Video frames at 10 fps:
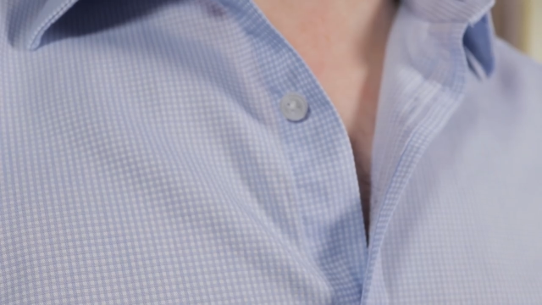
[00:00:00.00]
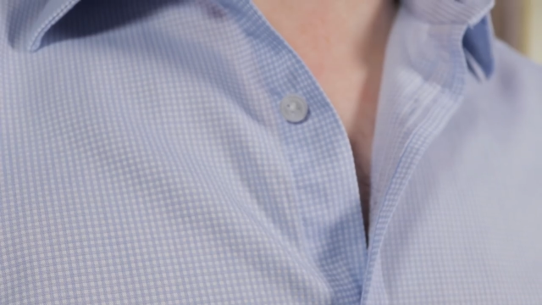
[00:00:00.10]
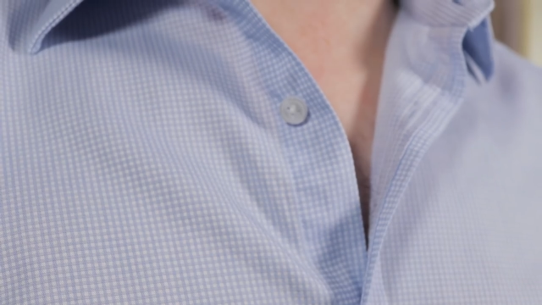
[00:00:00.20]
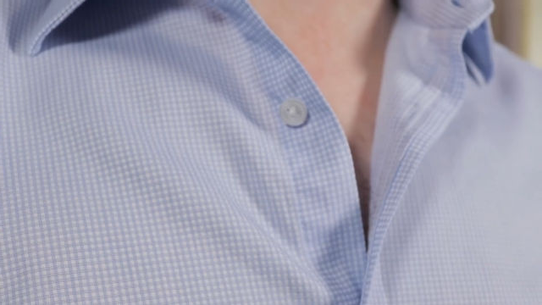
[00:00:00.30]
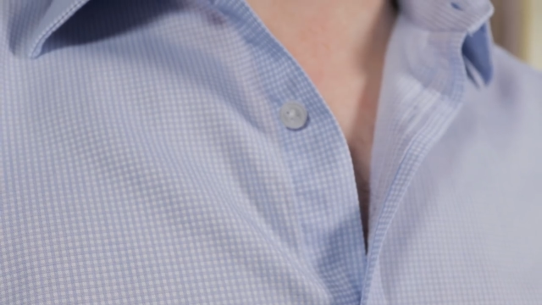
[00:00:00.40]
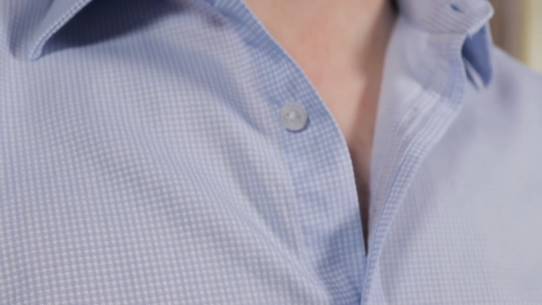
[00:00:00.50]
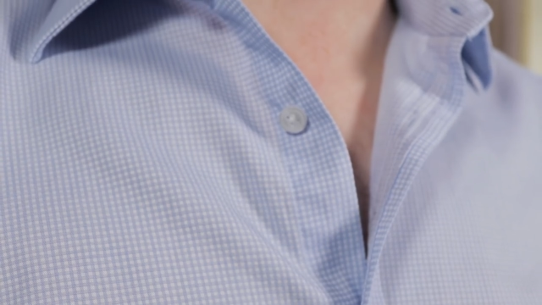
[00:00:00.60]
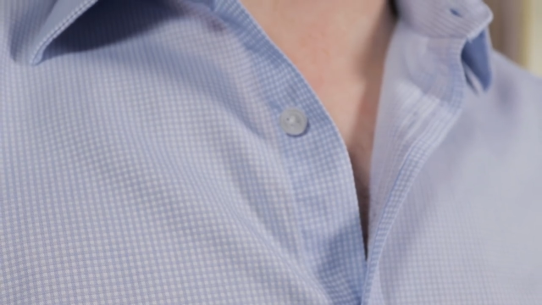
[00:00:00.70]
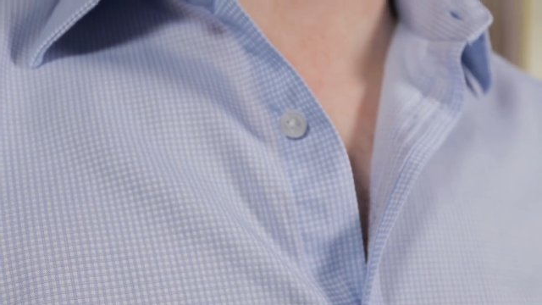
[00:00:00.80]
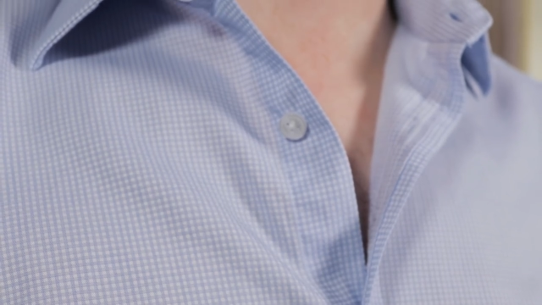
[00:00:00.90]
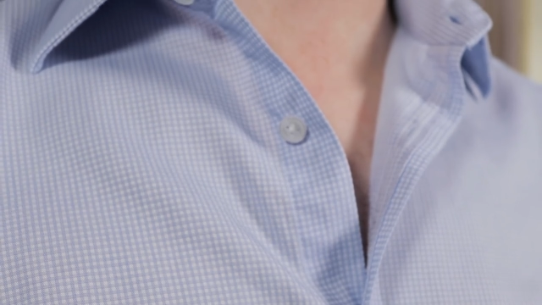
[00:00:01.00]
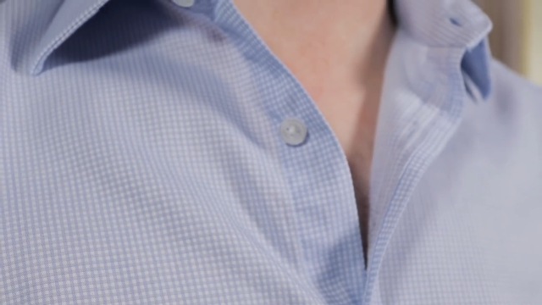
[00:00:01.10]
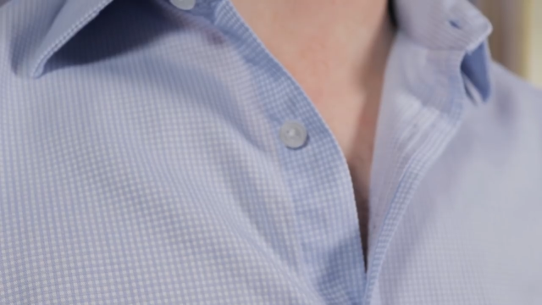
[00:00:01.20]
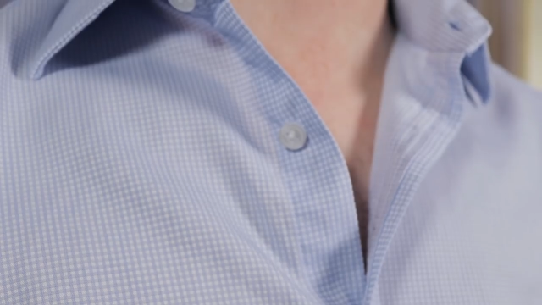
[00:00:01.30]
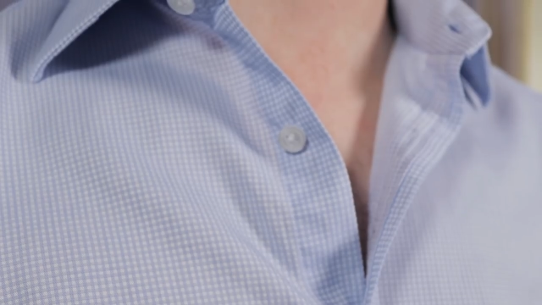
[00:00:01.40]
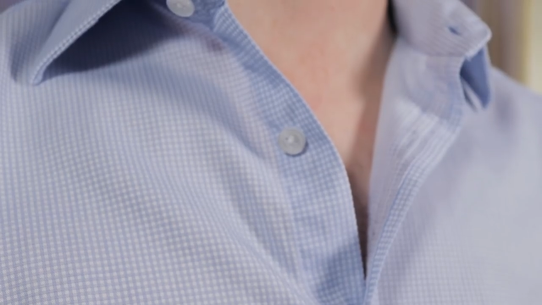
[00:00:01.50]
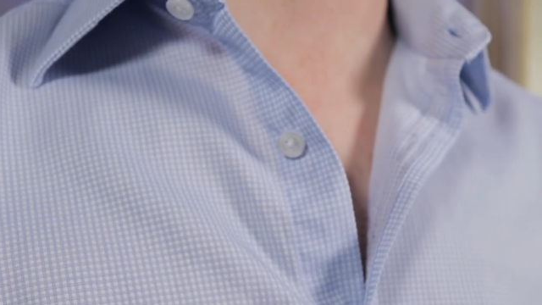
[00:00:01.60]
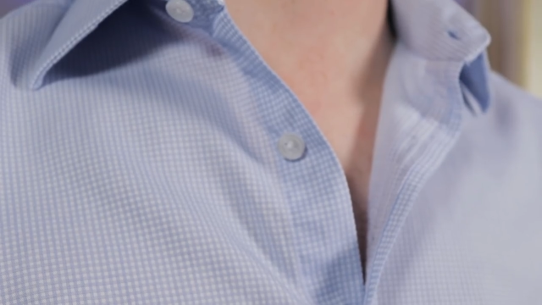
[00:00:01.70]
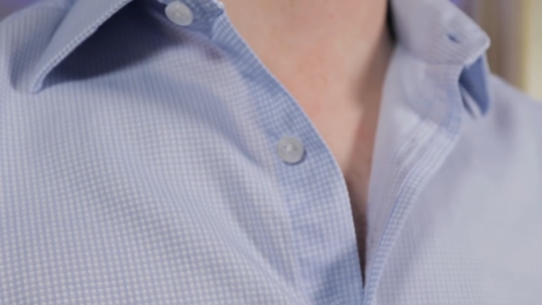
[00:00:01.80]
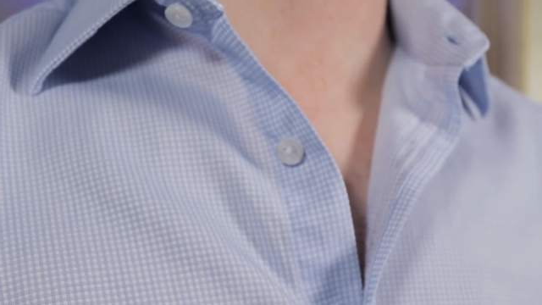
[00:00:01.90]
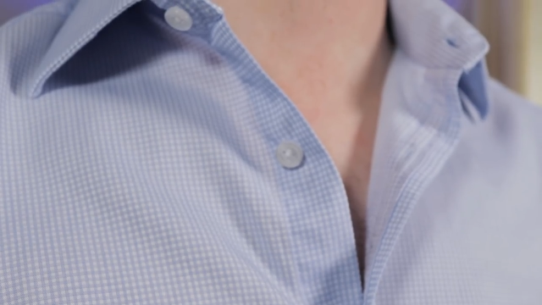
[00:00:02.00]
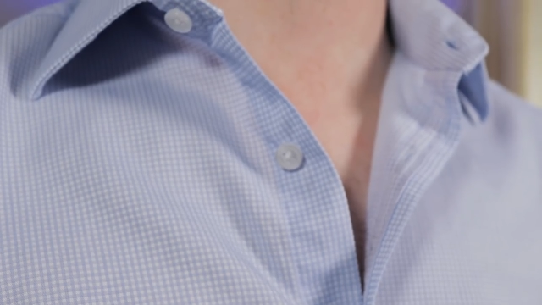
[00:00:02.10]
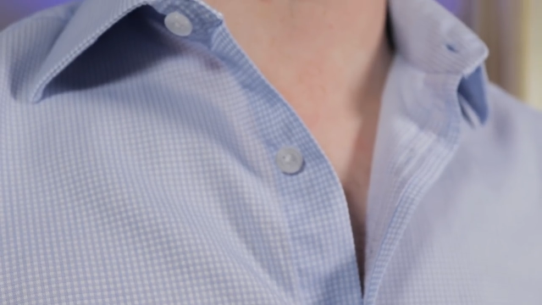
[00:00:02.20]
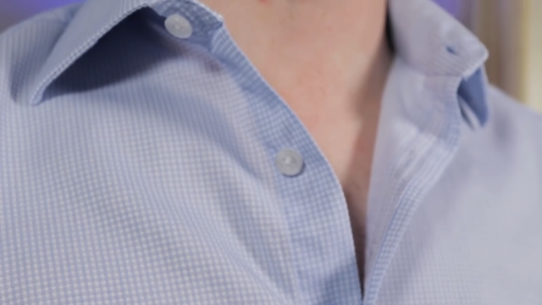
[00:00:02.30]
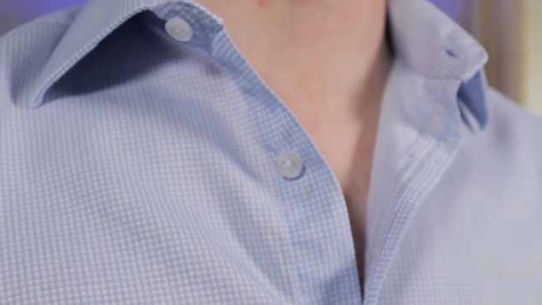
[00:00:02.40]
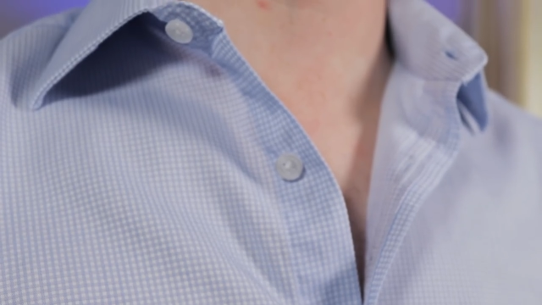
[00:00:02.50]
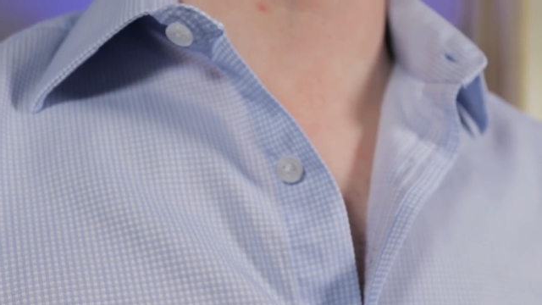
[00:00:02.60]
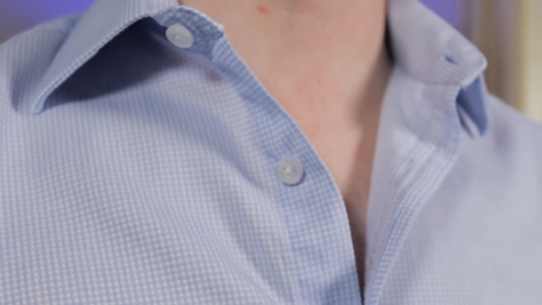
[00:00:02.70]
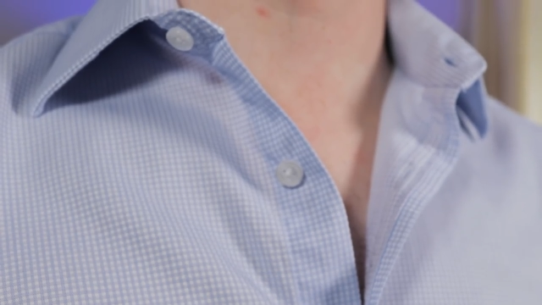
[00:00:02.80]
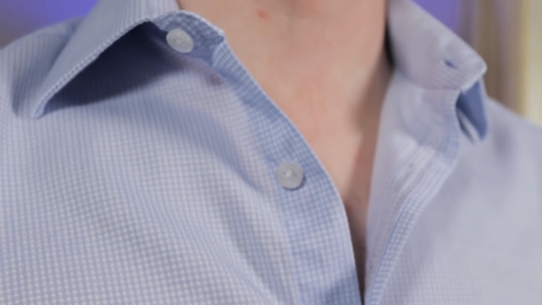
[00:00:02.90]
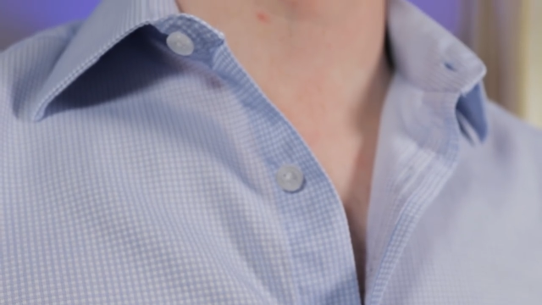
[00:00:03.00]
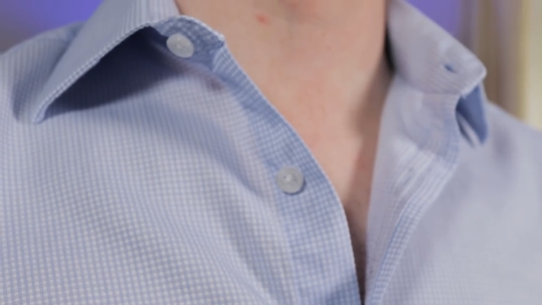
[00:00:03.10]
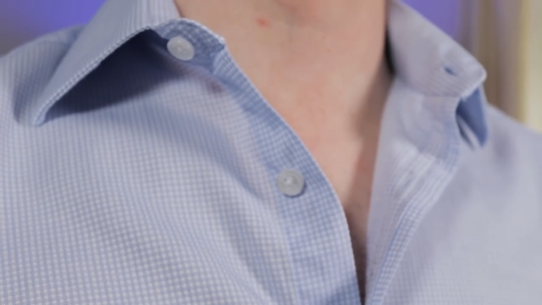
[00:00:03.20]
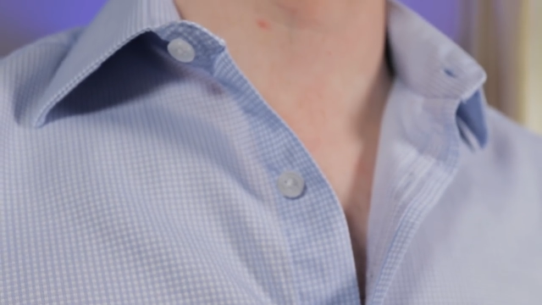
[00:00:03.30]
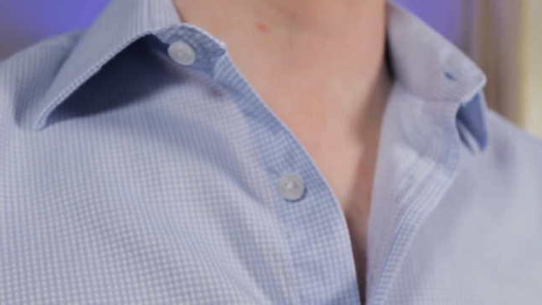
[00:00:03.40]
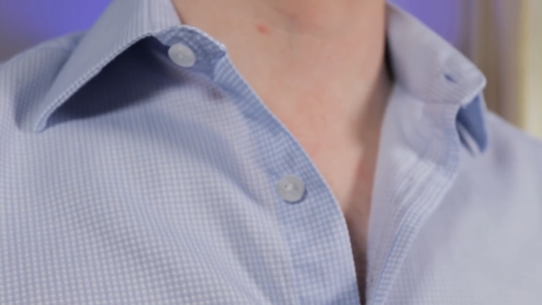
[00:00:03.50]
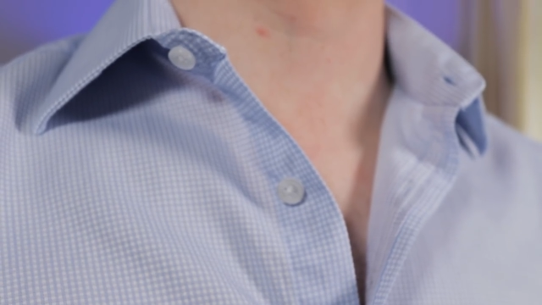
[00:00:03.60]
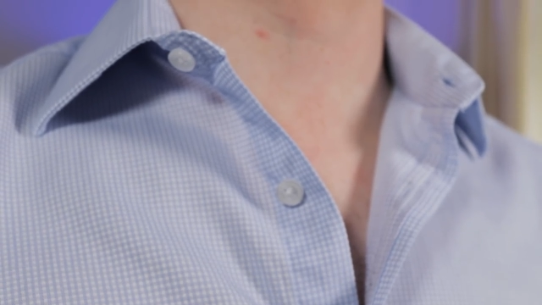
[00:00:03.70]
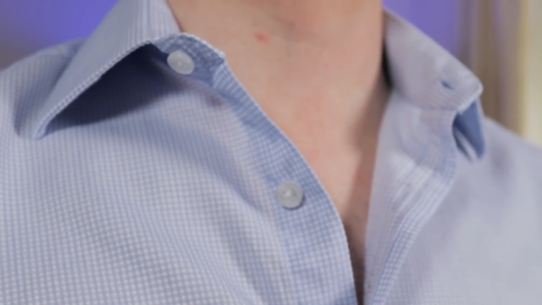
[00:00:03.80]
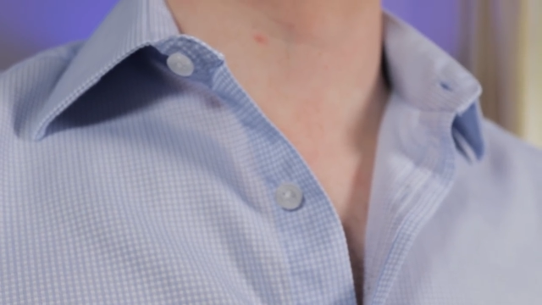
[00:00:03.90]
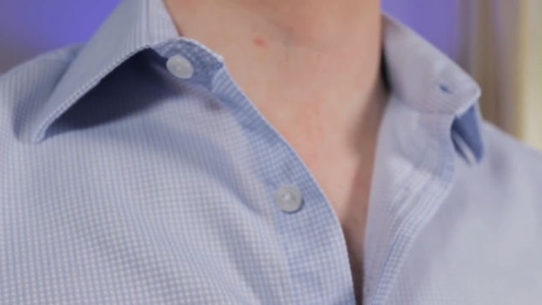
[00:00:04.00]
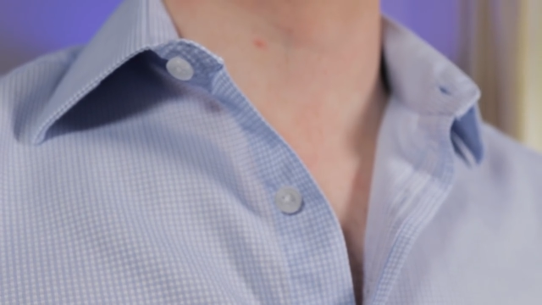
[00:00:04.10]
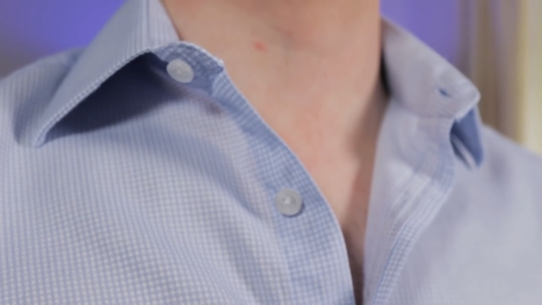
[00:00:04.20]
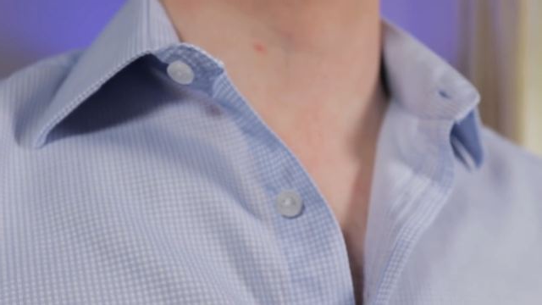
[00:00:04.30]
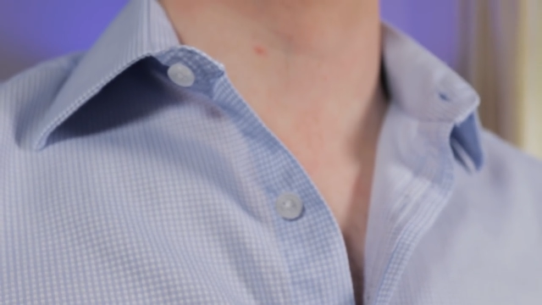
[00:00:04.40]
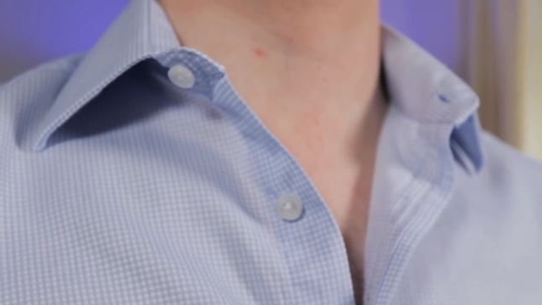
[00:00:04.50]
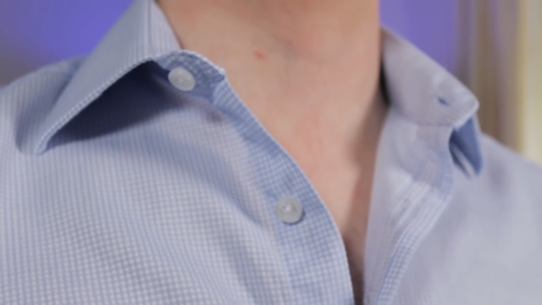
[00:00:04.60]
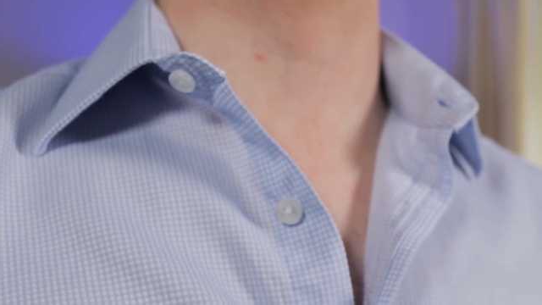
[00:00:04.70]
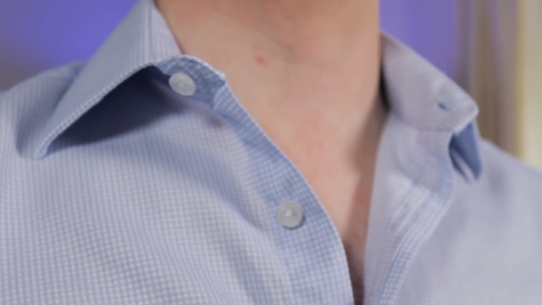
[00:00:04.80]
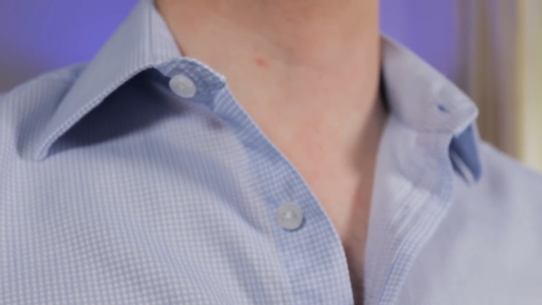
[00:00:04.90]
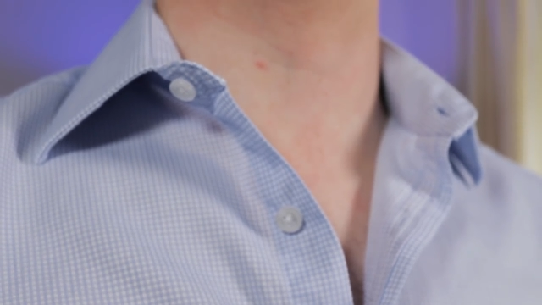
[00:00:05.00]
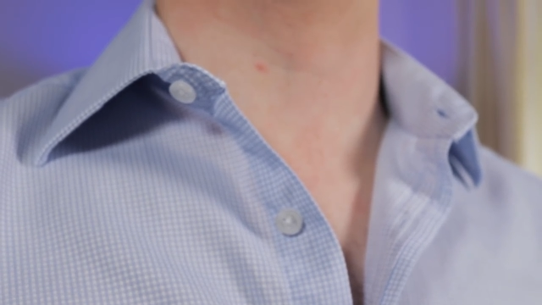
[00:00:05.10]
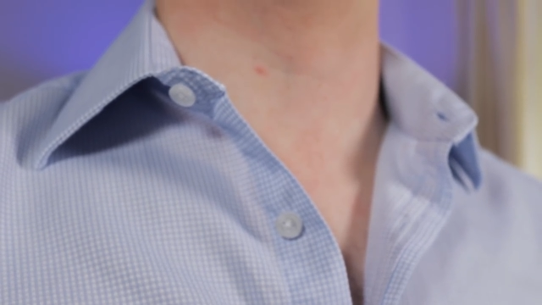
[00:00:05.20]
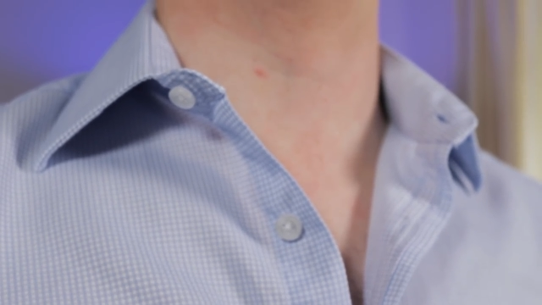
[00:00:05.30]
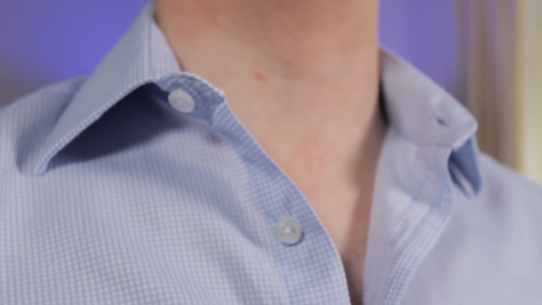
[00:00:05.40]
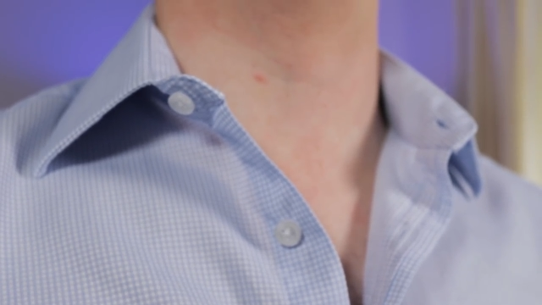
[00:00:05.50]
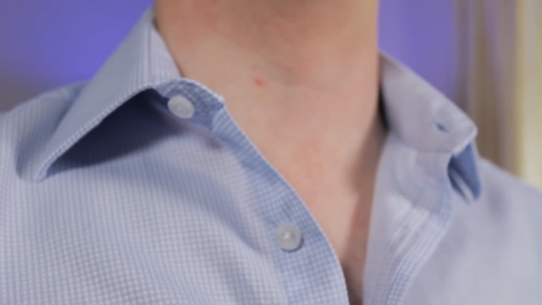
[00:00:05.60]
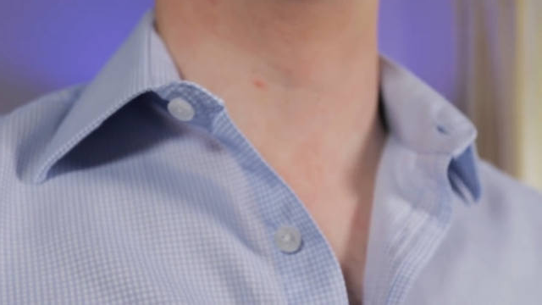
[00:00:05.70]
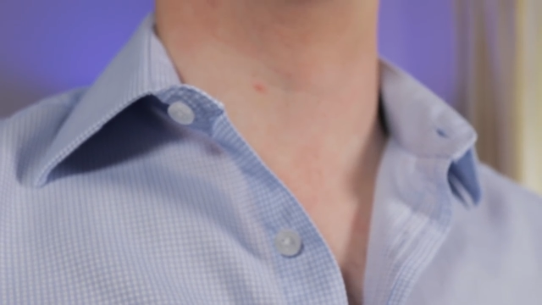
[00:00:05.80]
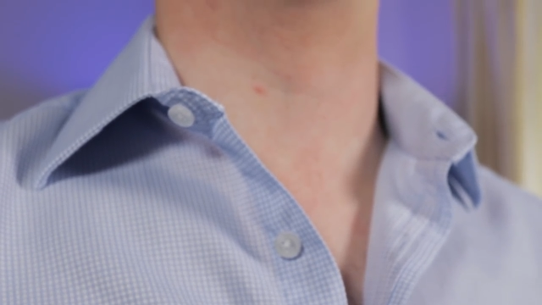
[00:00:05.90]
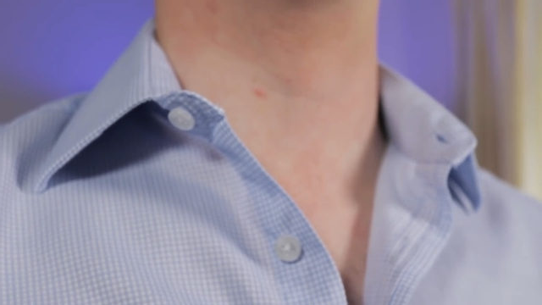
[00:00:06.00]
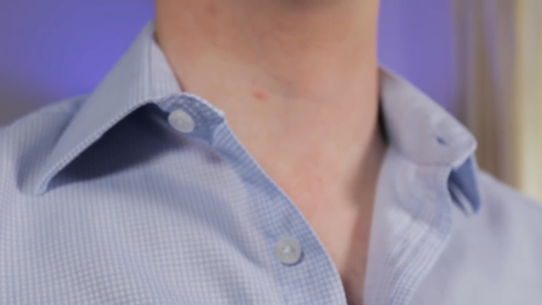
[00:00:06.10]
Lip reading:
(no speaker visible)